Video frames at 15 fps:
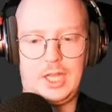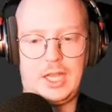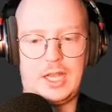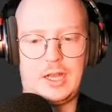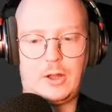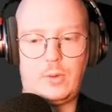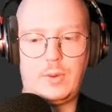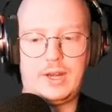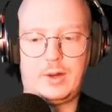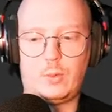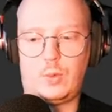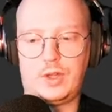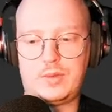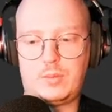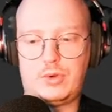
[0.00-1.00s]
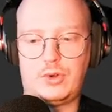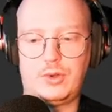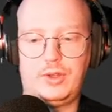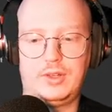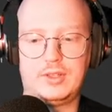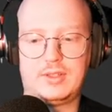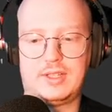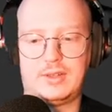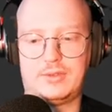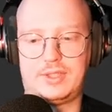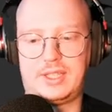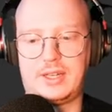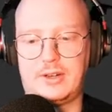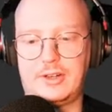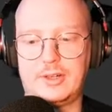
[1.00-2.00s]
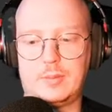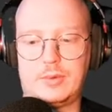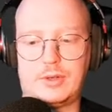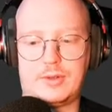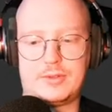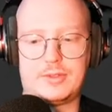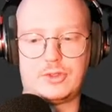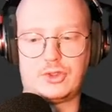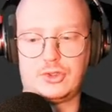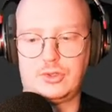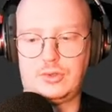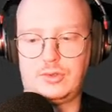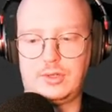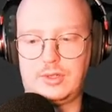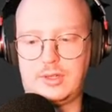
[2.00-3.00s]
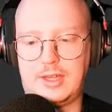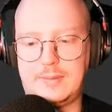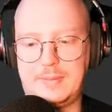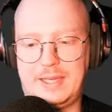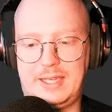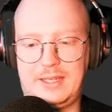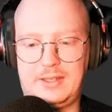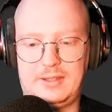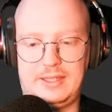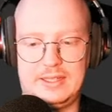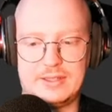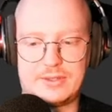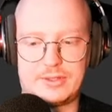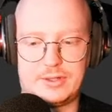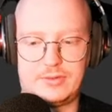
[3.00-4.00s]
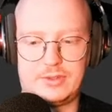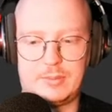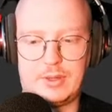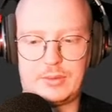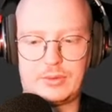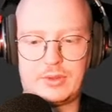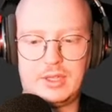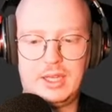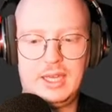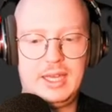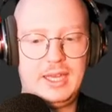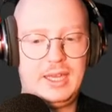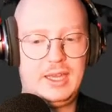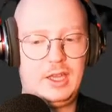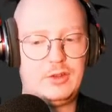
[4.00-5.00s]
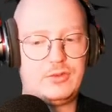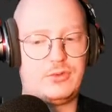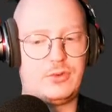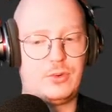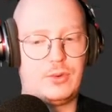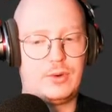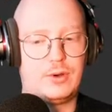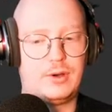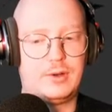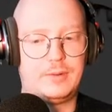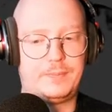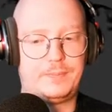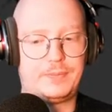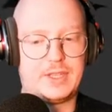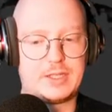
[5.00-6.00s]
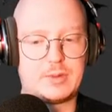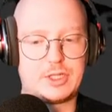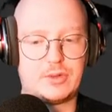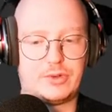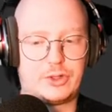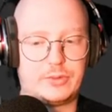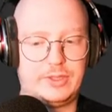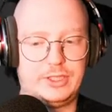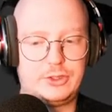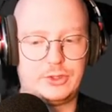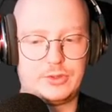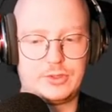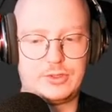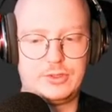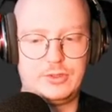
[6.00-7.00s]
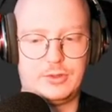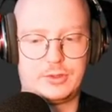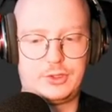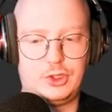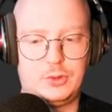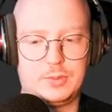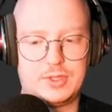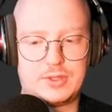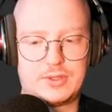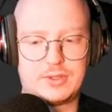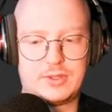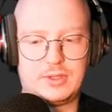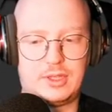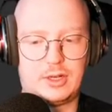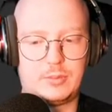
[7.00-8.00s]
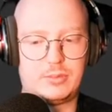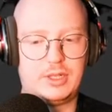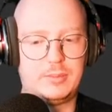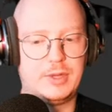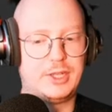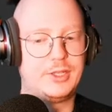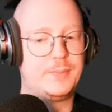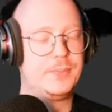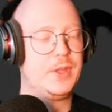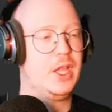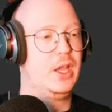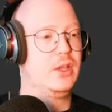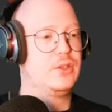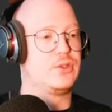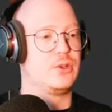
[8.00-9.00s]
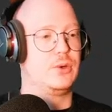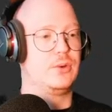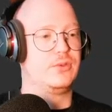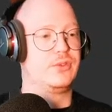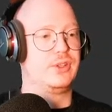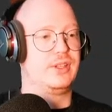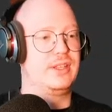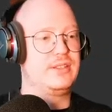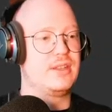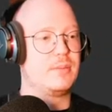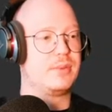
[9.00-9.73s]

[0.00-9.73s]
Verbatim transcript: how and at what point of the character process should I make the inside of the mouth for especially for creatures, not humans that are pre-made. So for this, I'm